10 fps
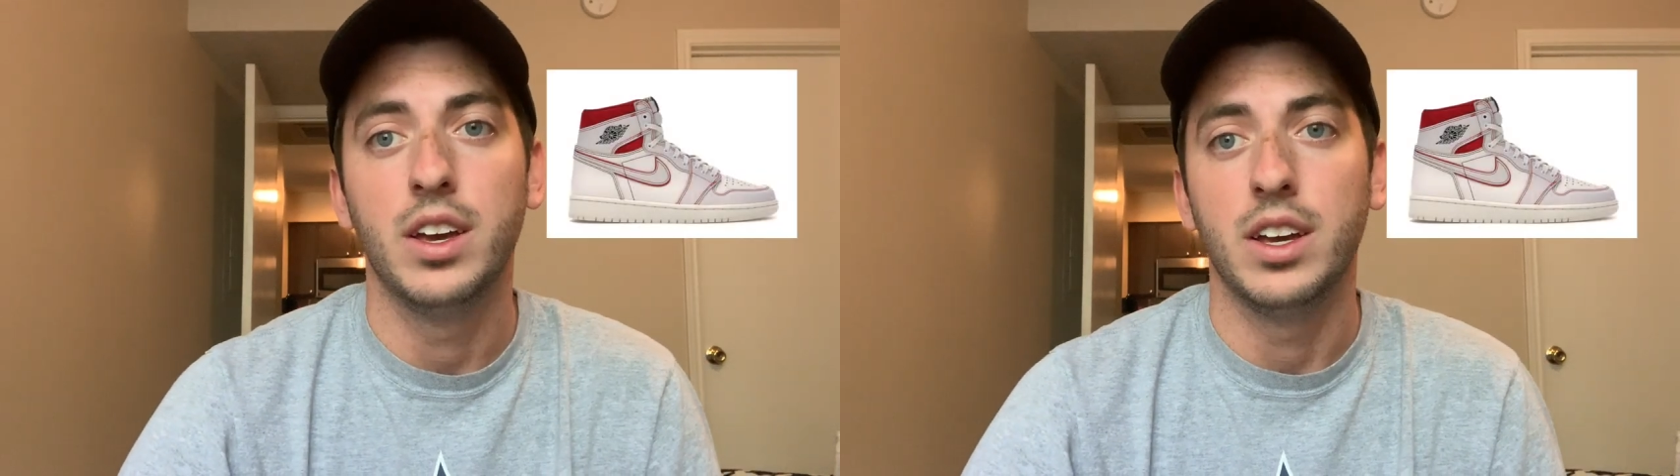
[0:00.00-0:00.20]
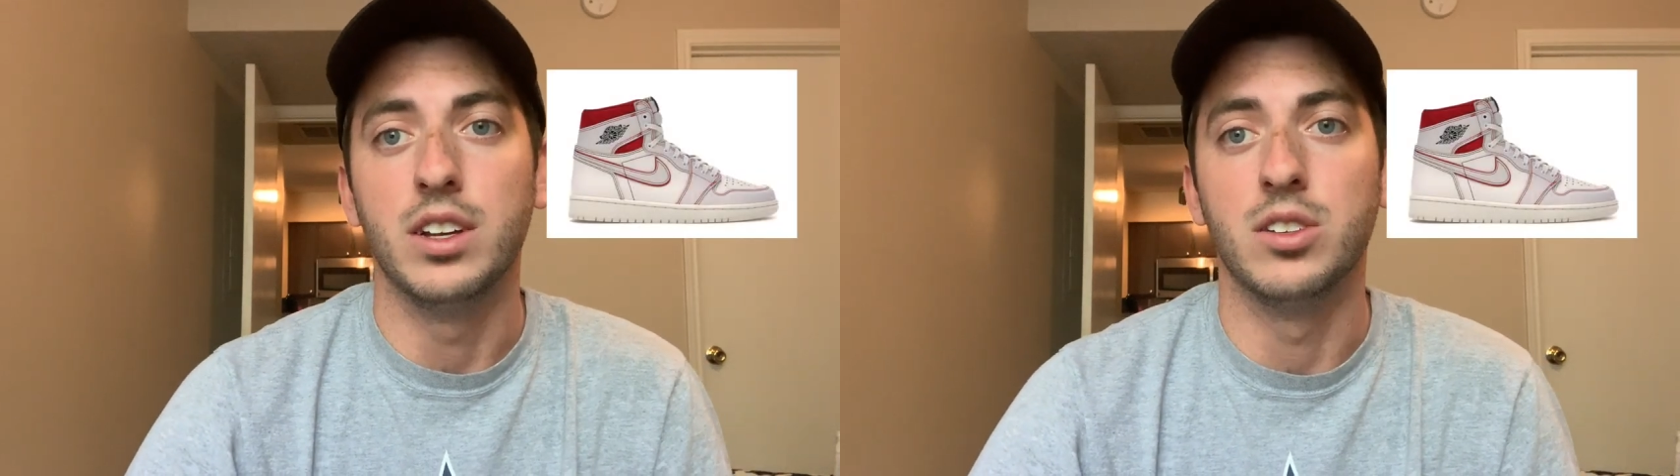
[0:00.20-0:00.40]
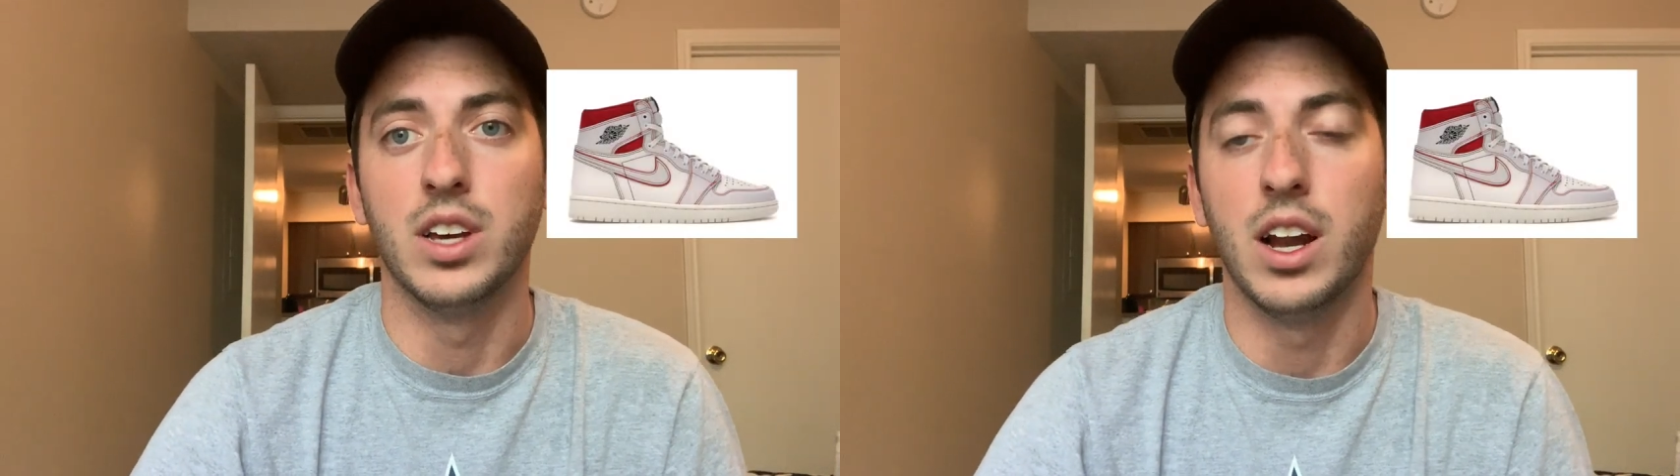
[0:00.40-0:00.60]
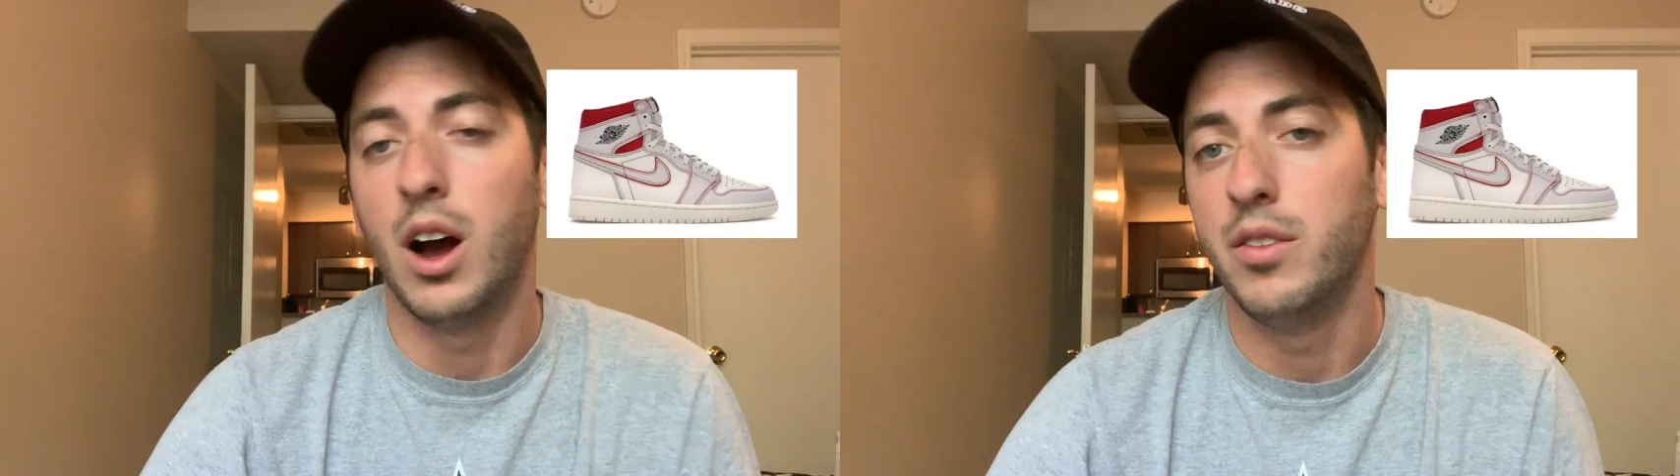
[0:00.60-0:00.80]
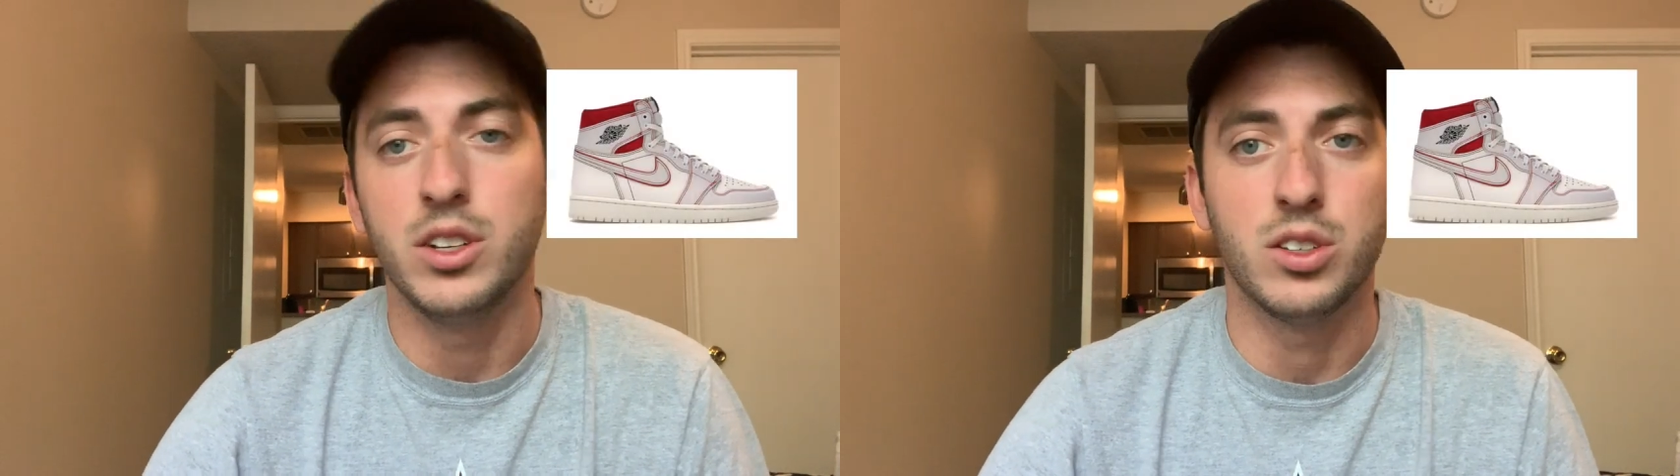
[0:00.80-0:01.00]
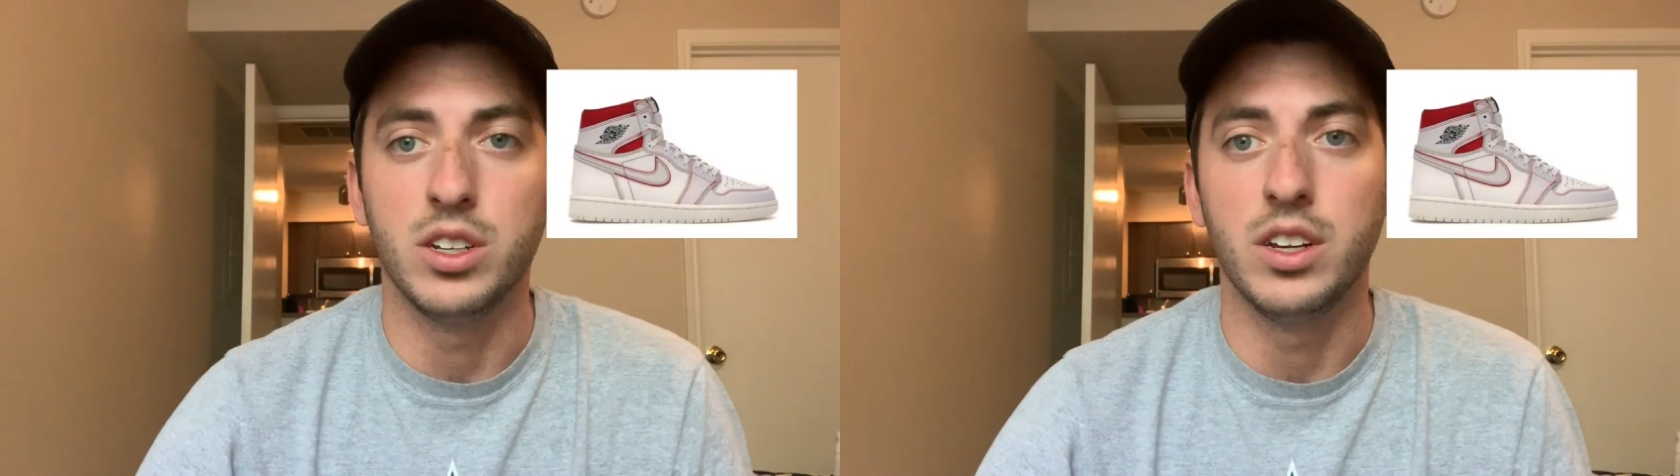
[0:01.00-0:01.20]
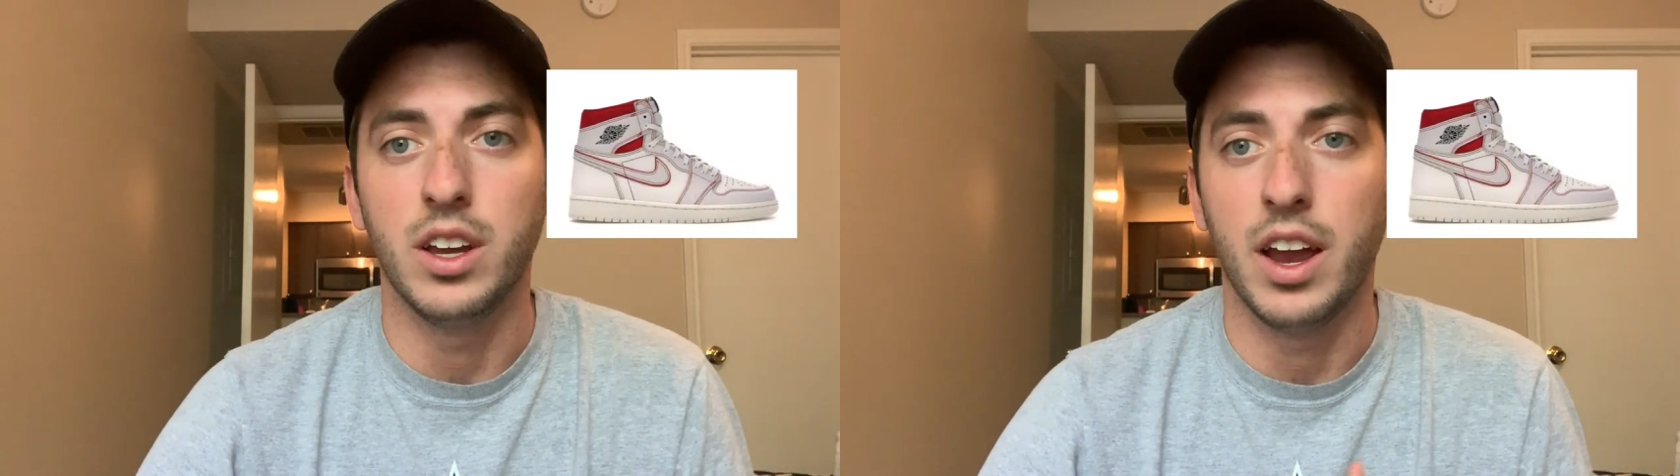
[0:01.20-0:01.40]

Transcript: is that obviously